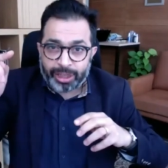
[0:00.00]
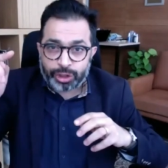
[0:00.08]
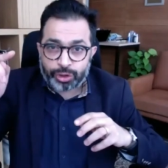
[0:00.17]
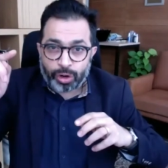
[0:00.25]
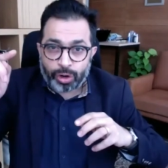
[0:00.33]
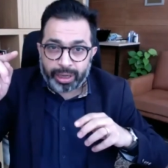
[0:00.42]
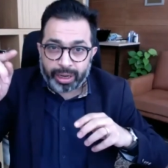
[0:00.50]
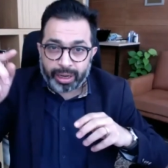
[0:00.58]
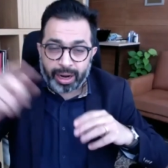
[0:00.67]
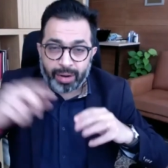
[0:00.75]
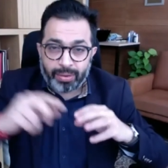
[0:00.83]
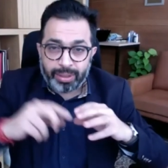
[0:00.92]
strong
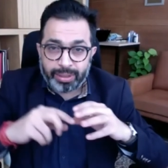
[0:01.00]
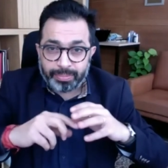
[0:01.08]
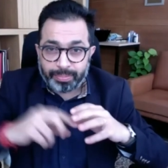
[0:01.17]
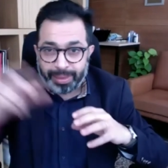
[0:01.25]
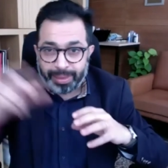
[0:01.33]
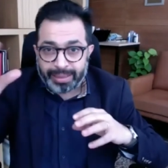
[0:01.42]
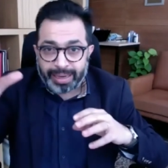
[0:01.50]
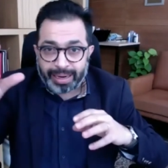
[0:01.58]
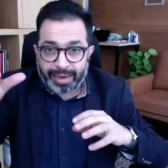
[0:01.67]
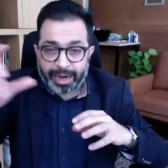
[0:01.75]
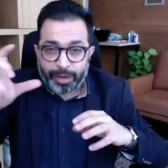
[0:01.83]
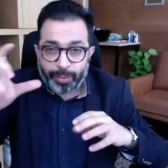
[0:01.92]
turnaround build that
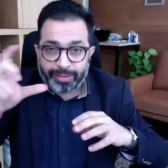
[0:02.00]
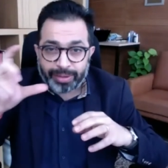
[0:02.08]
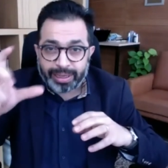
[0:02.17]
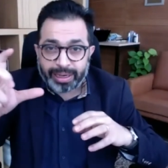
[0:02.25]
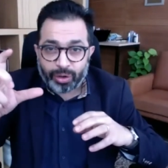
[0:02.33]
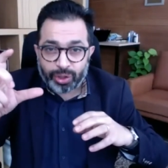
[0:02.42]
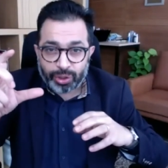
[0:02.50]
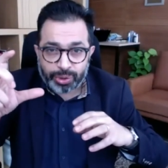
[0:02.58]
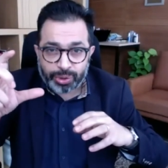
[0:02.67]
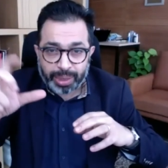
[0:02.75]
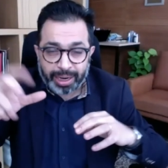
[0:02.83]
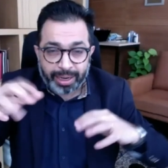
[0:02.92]
ride whatever they could used
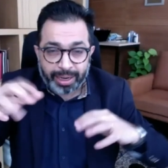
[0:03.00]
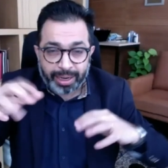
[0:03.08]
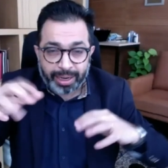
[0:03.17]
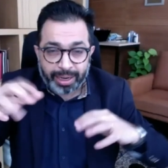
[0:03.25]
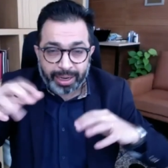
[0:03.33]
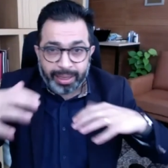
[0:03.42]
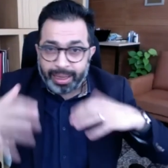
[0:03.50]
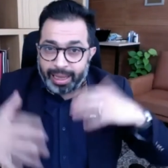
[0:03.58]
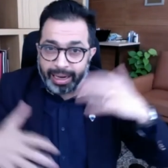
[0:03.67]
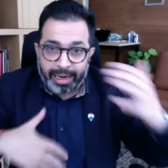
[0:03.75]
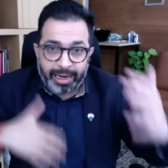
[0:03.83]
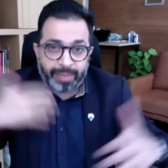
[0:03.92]
to get
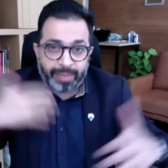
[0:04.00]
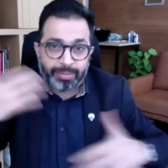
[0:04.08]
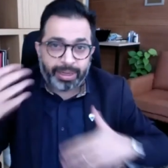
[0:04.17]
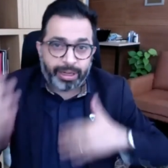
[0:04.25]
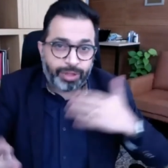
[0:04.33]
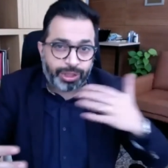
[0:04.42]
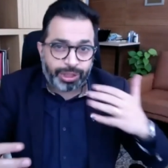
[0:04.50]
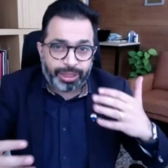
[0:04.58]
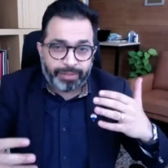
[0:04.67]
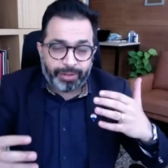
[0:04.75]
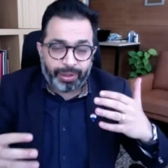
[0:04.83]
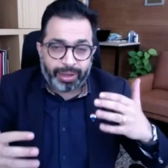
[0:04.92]
and anytime the
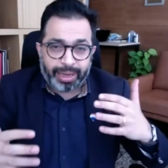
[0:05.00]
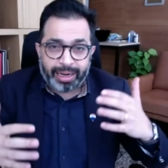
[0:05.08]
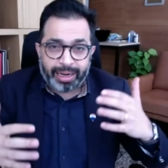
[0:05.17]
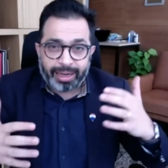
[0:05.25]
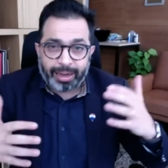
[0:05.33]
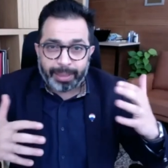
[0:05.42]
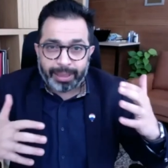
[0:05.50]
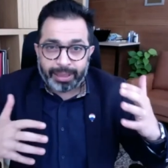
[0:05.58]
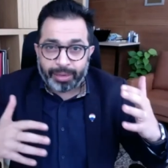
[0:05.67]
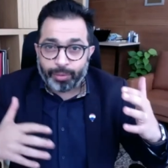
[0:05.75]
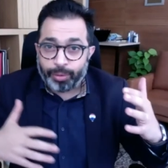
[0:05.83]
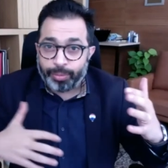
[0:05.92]
adversity would again come
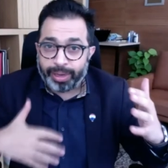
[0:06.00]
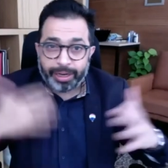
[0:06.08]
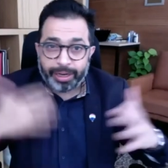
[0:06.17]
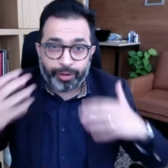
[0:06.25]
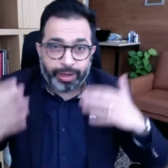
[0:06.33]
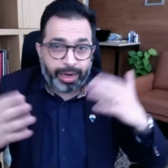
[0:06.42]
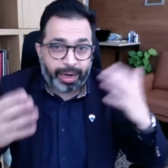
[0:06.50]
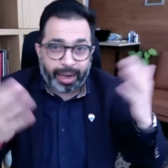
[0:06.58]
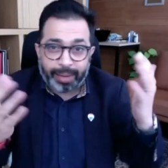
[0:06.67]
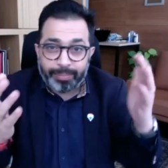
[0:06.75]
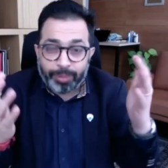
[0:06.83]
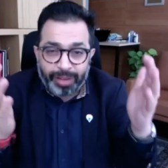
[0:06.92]
in they would be ready for it
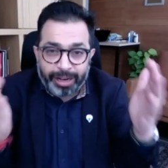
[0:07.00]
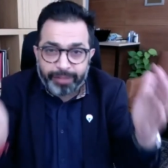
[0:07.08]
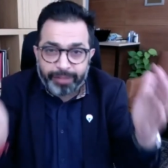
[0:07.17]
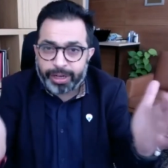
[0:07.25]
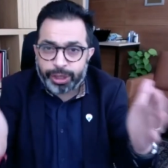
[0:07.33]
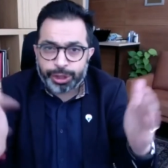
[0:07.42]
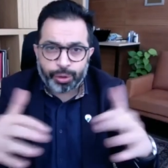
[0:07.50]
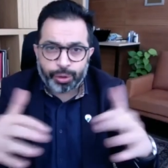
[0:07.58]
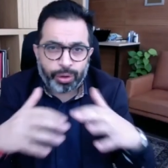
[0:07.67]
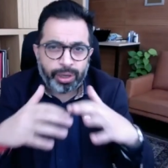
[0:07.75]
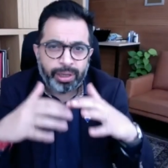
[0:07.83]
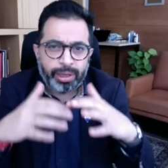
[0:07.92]
i'm very very
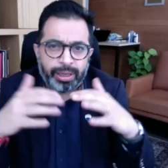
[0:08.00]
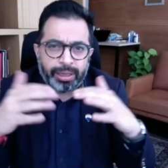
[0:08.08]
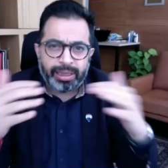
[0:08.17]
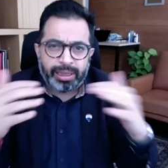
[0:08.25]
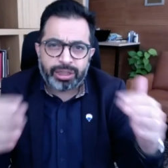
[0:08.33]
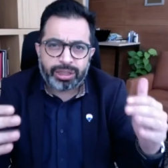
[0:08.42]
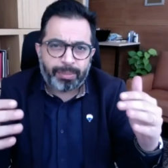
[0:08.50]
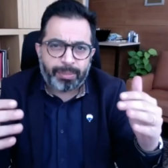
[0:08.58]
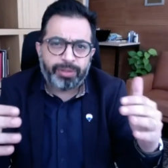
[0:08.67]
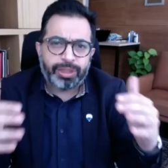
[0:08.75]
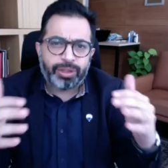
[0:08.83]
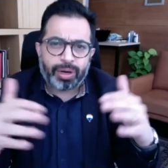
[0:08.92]
sure these some of
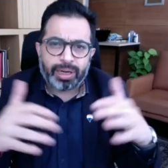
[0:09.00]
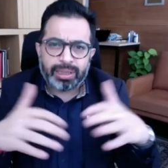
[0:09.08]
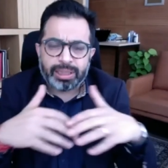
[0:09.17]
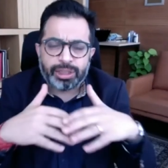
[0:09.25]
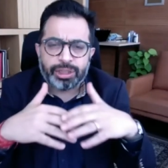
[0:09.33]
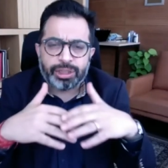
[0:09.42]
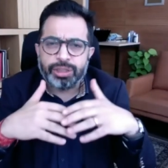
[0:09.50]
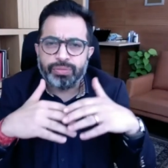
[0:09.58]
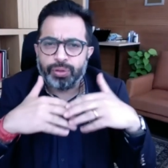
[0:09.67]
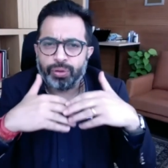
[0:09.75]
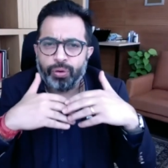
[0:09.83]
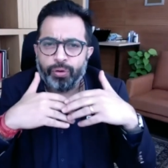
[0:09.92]
these organizations
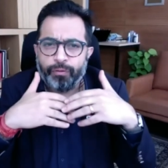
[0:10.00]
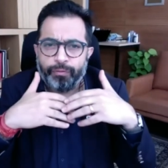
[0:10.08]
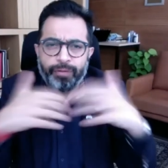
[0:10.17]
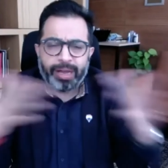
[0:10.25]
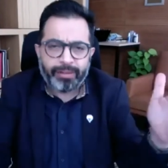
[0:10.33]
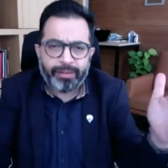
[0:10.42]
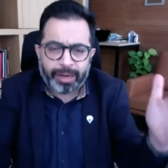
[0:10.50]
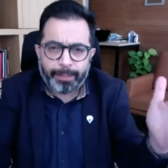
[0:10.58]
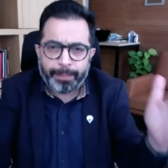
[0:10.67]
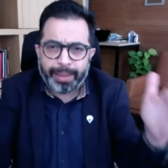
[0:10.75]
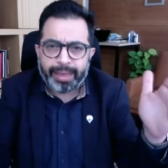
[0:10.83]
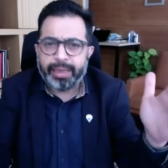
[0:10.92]
would go very very
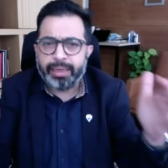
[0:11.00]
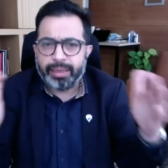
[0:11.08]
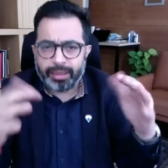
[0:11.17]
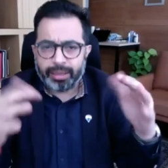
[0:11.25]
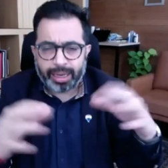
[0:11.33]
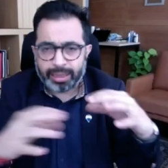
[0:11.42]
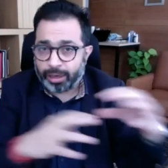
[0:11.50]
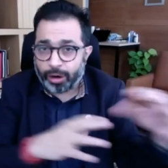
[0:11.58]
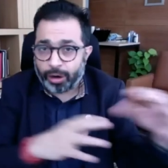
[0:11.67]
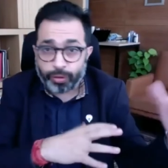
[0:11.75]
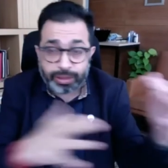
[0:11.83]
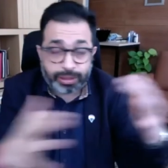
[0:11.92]
big in i think
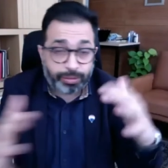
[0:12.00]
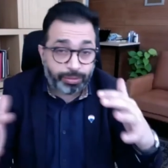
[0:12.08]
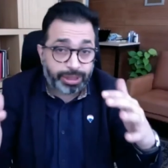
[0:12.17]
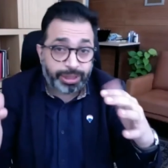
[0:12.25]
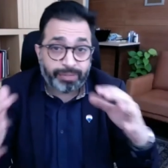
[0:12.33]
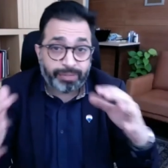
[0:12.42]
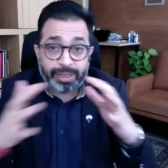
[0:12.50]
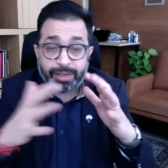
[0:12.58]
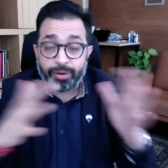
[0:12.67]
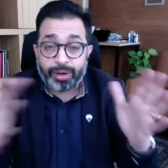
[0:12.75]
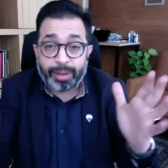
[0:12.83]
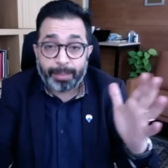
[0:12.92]
out of this adversity when they
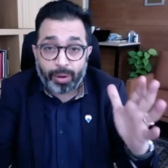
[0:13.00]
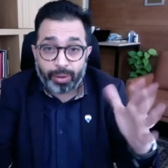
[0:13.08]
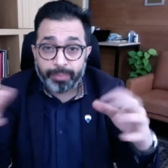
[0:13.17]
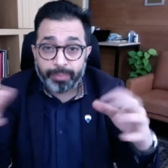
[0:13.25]
would come out